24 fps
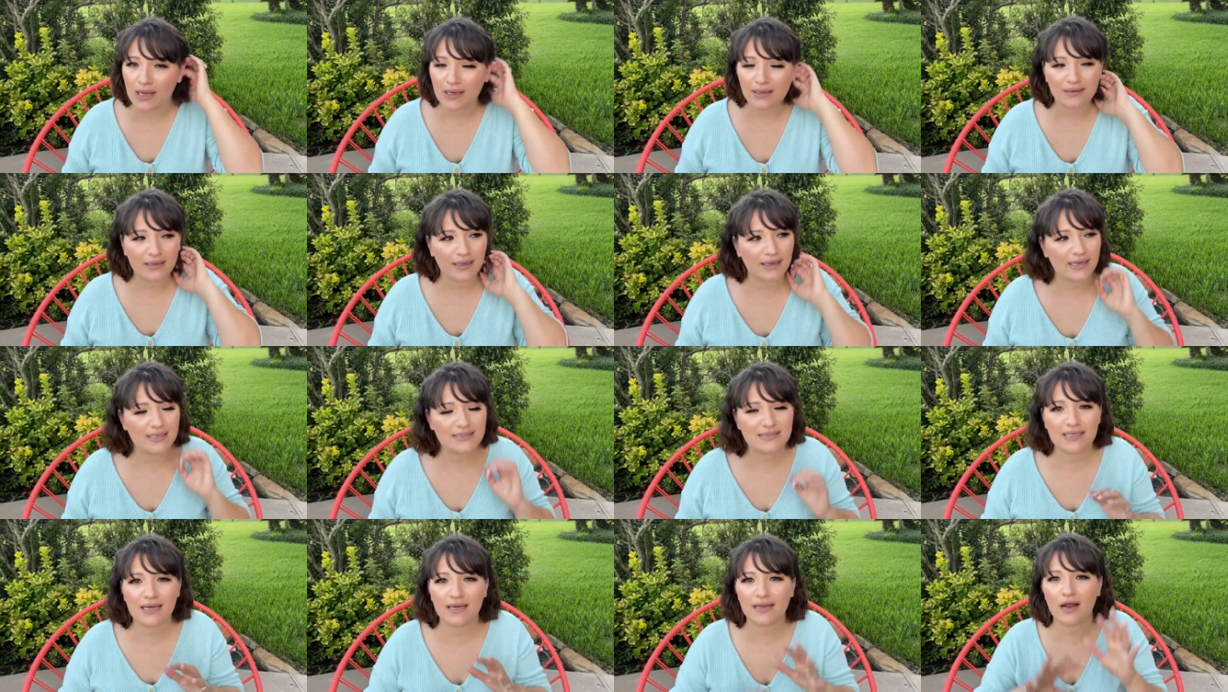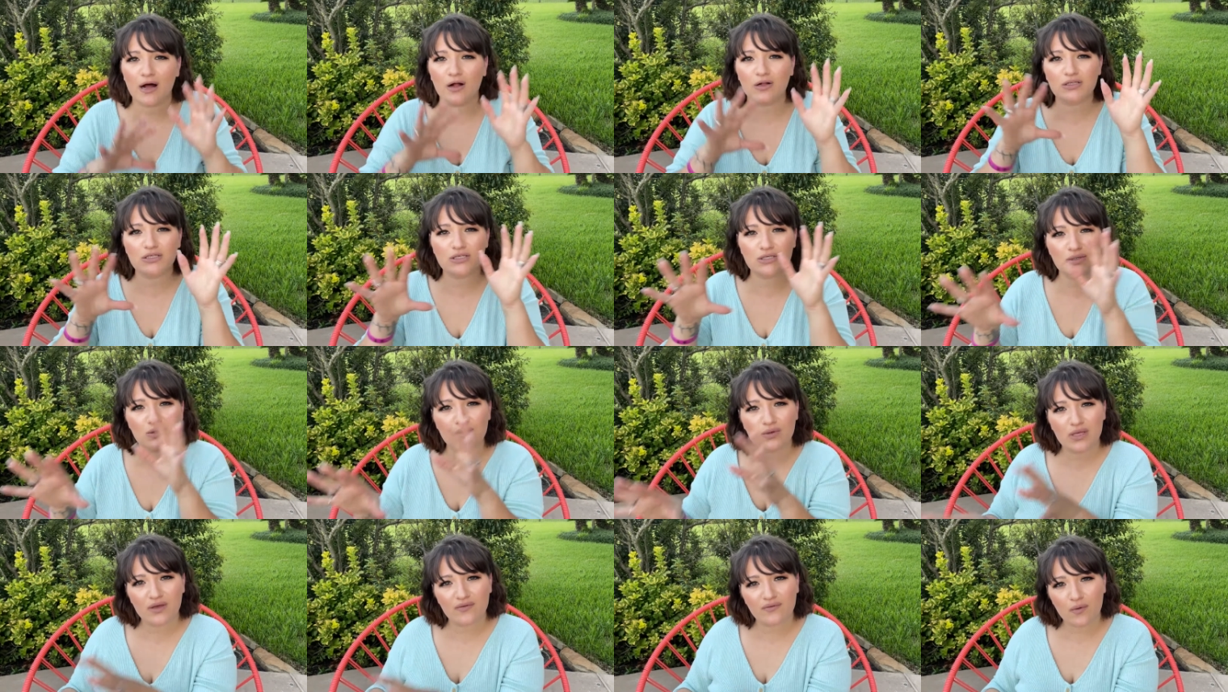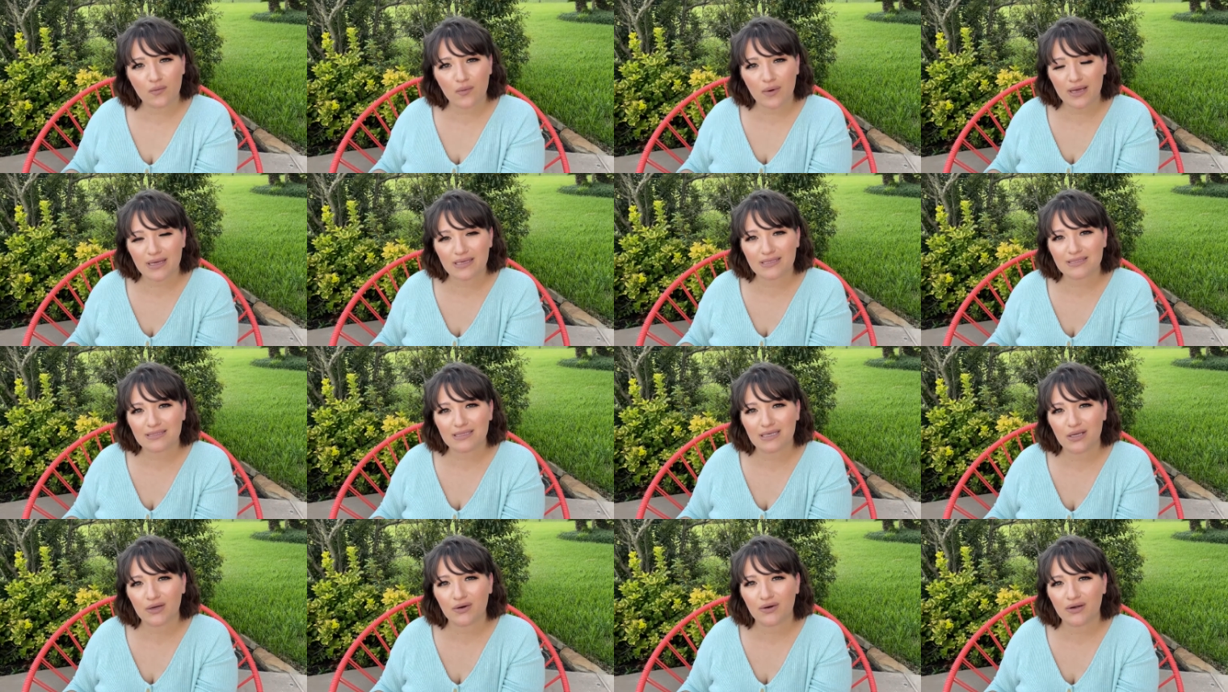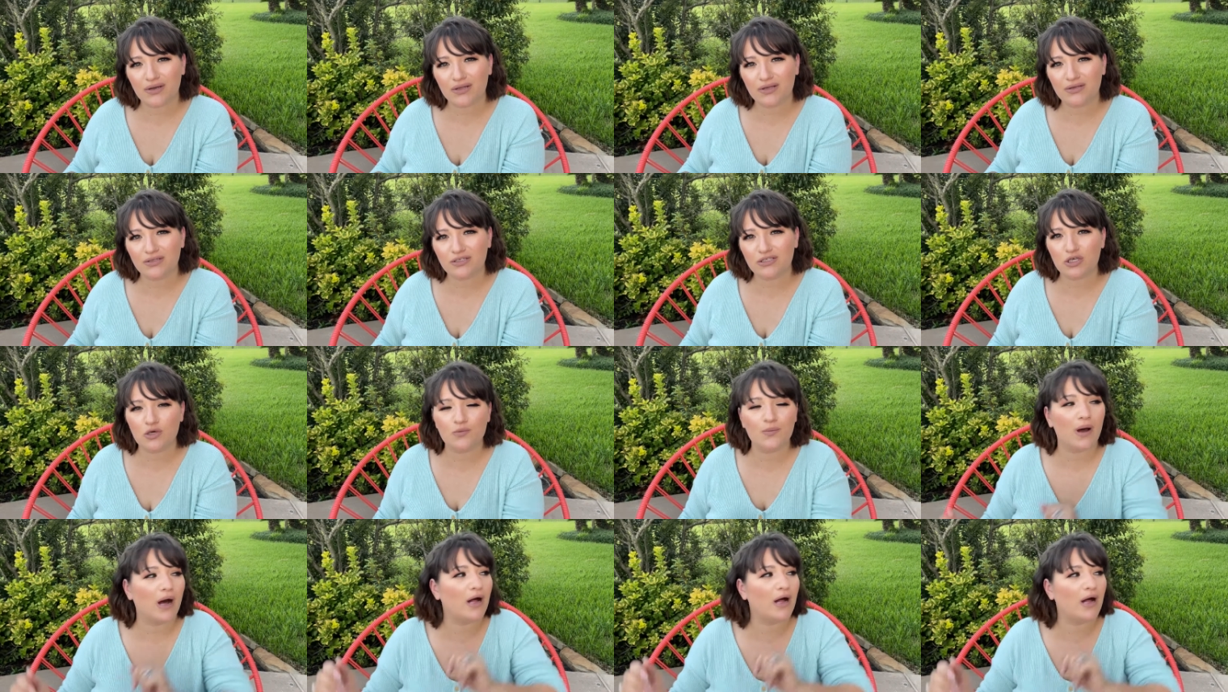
Like I said, I'll do giveaways here on YouTube.